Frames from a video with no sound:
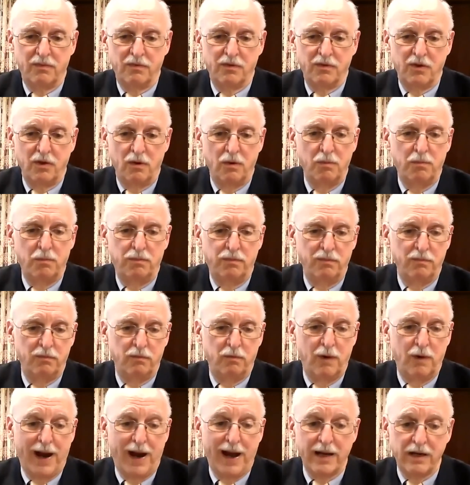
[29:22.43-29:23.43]

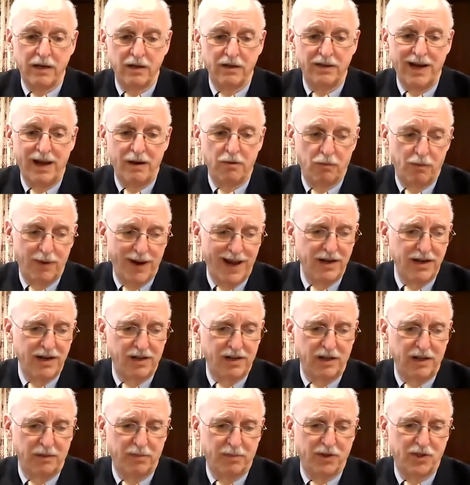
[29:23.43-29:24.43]
not
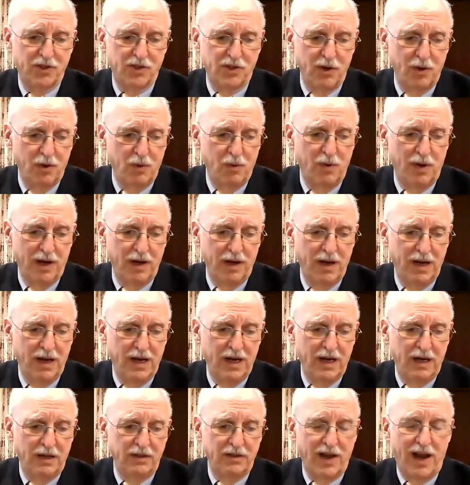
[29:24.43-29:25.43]
radically, but so
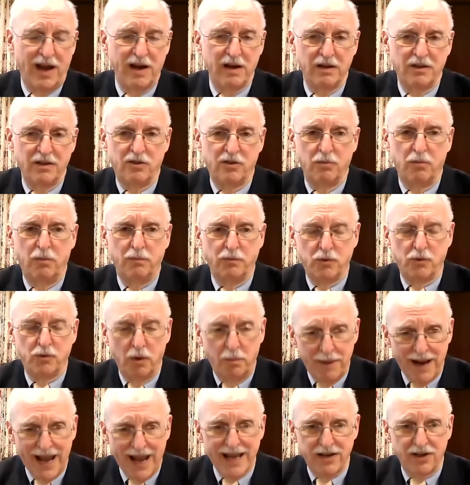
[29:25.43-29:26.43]

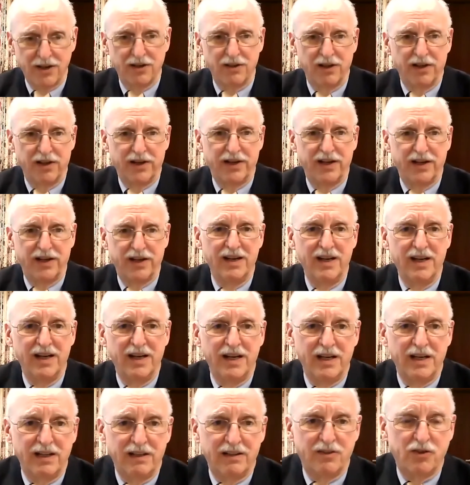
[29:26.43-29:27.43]
dramatically
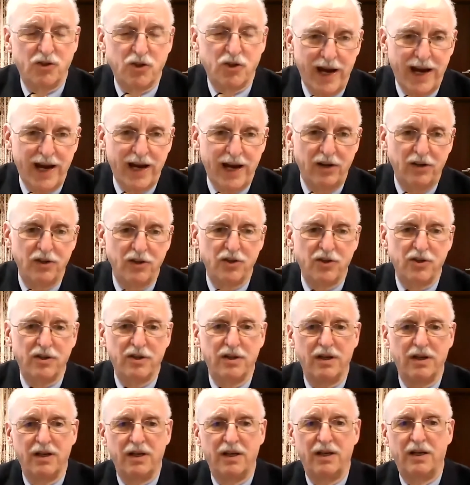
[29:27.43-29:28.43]
changed
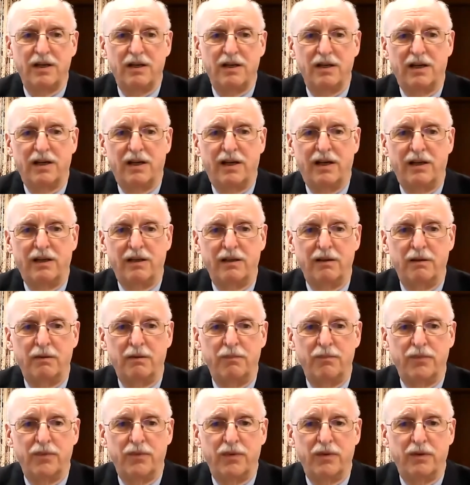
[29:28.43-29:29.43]

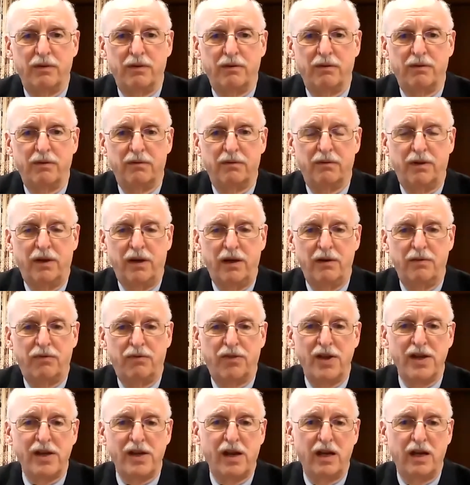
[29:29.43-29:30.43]
the
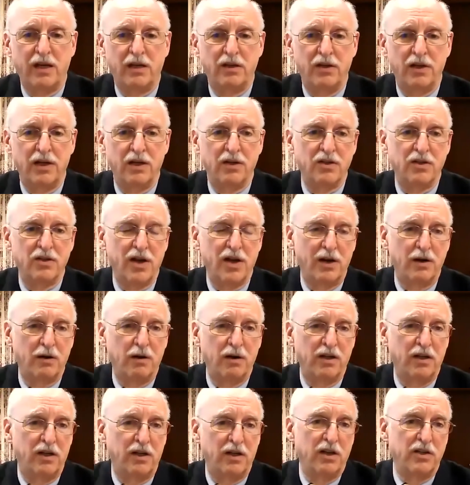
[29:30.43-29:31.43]
thinking in
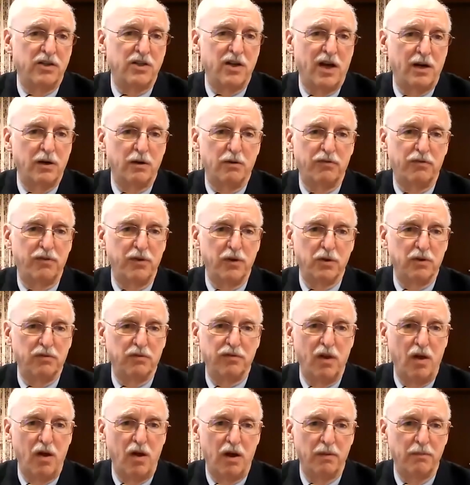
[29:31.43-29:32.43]
an entire field of
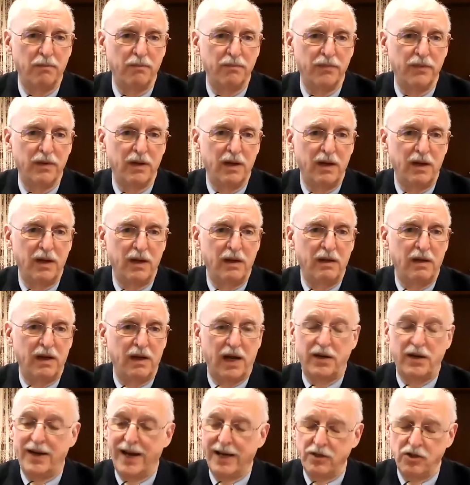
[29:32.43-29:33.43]
law,
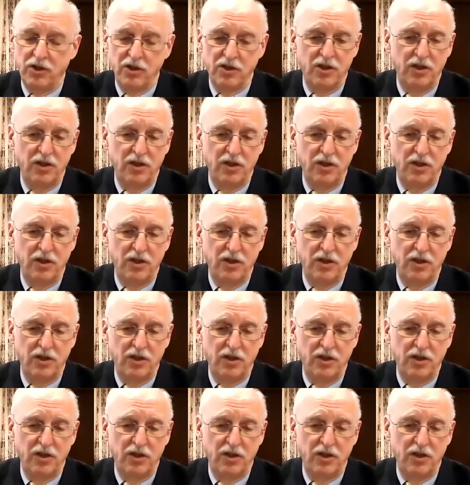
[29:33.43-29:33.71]
and not just